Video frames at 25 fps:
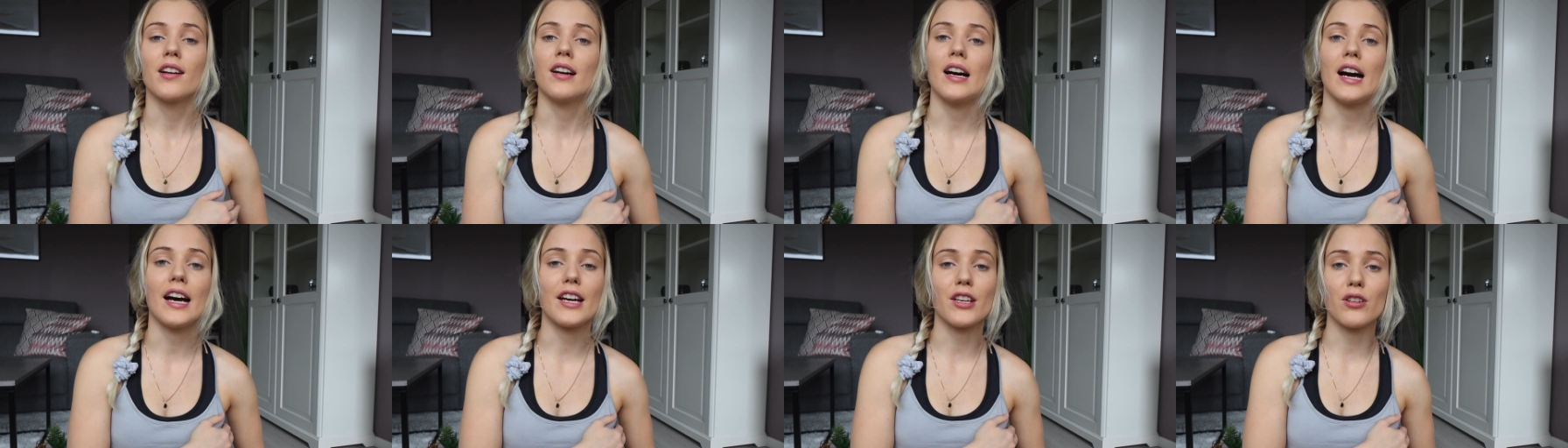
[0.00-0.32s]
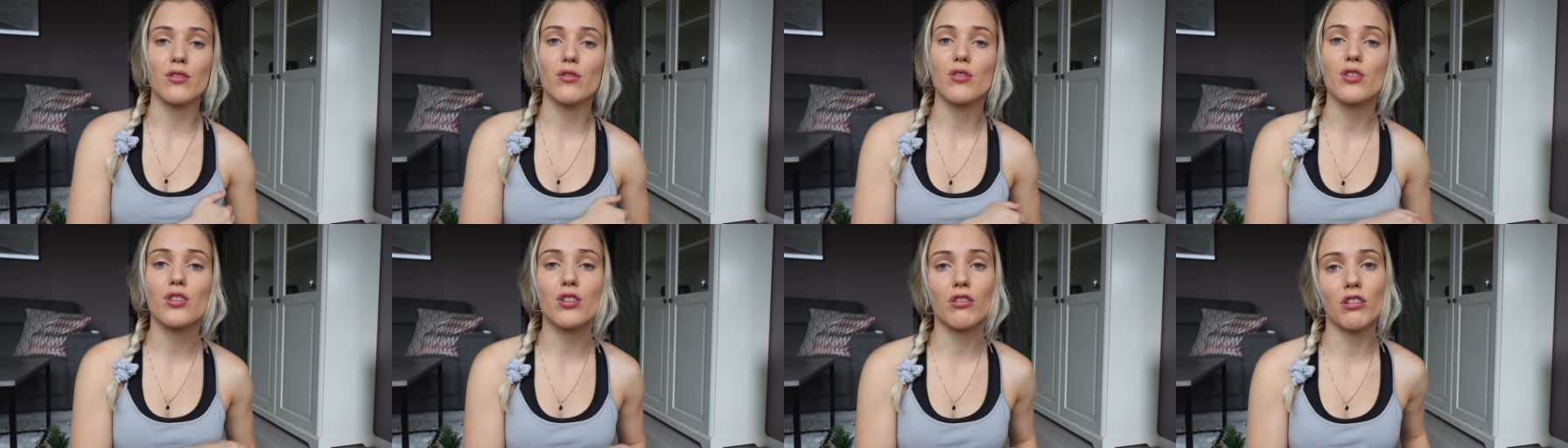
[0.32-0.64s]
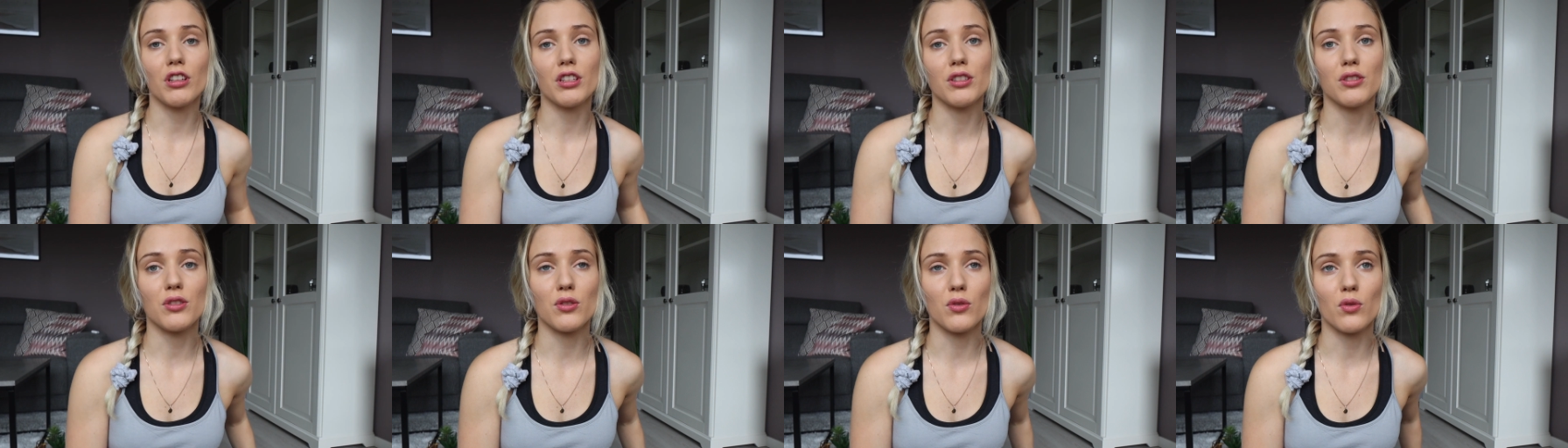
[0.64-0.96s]
I
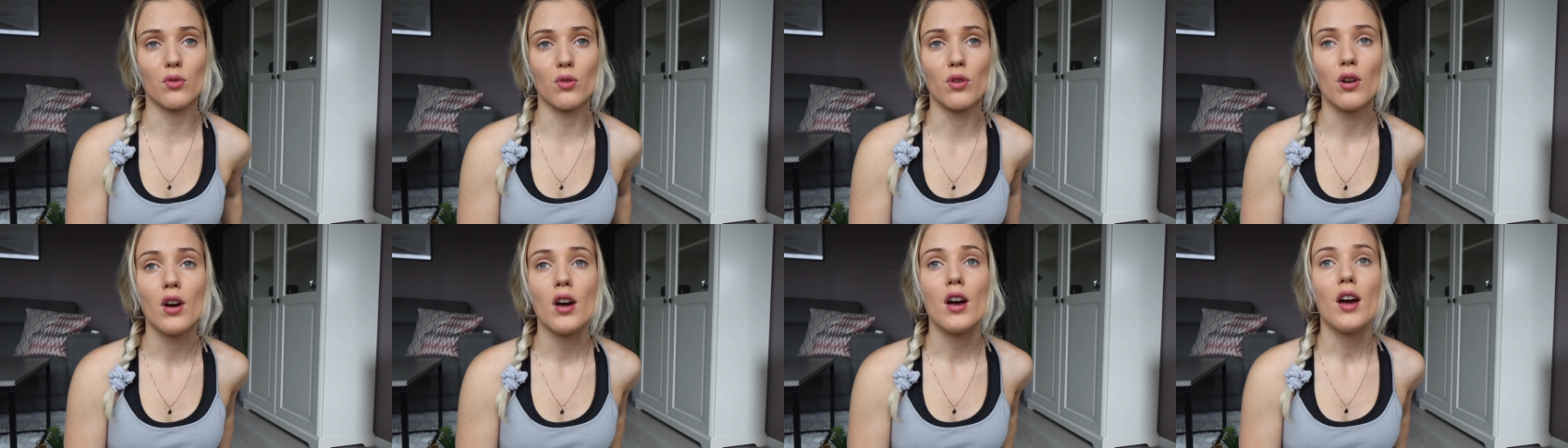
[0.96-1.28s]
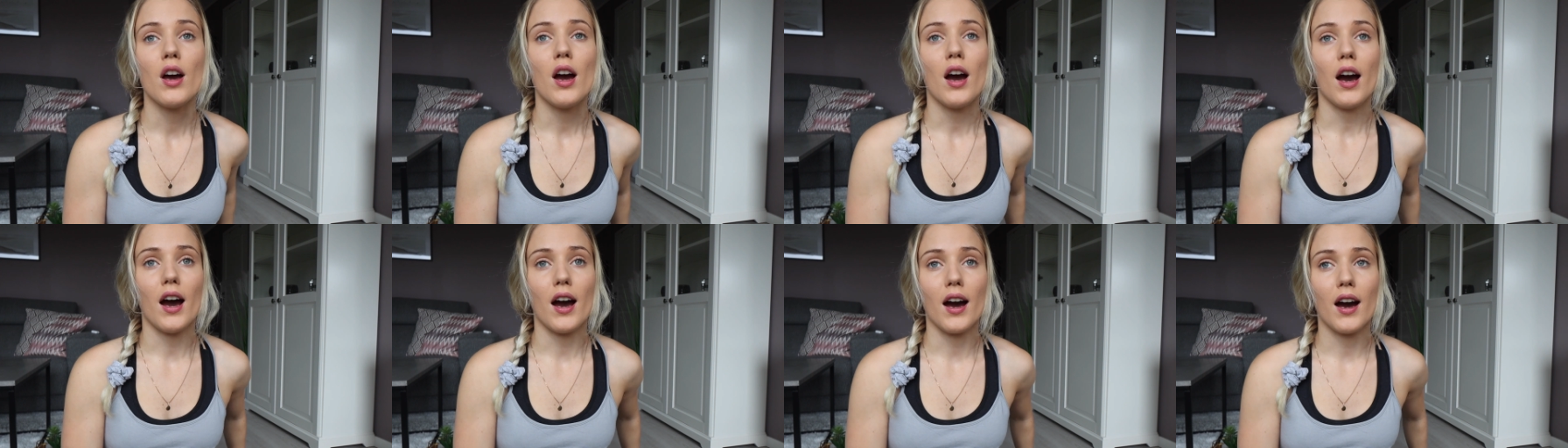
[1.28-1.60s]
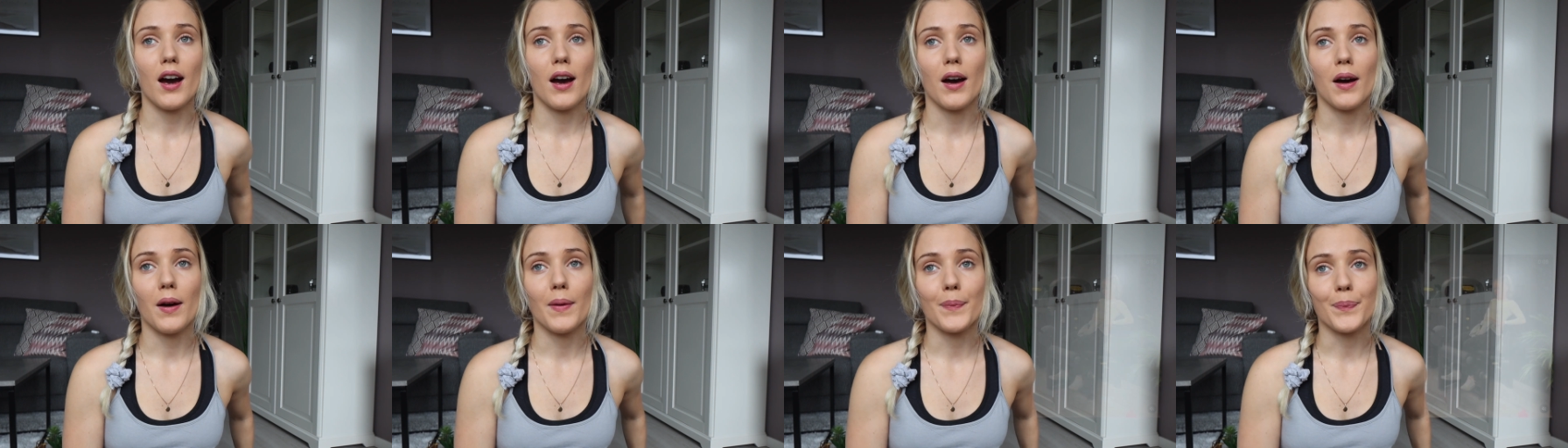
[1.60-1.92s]
usually do
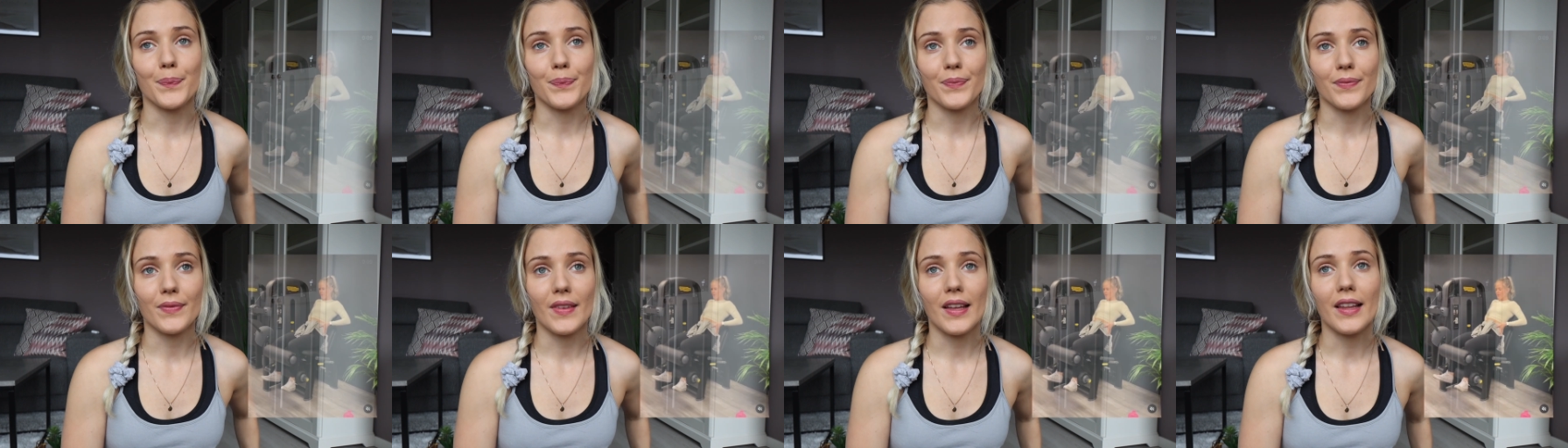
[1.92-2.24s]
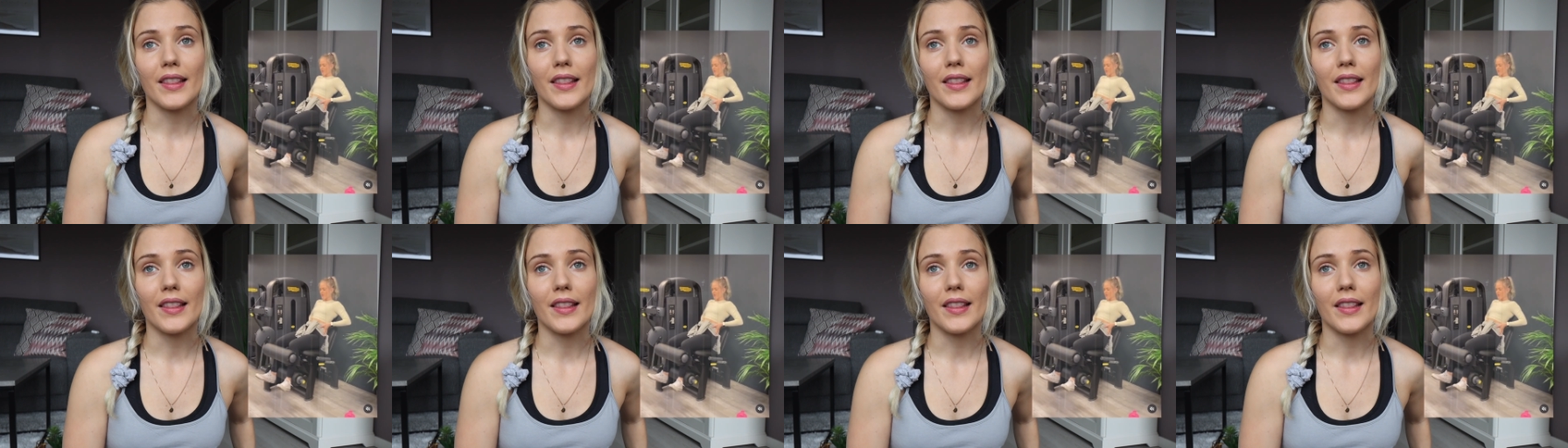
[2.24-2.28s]
um,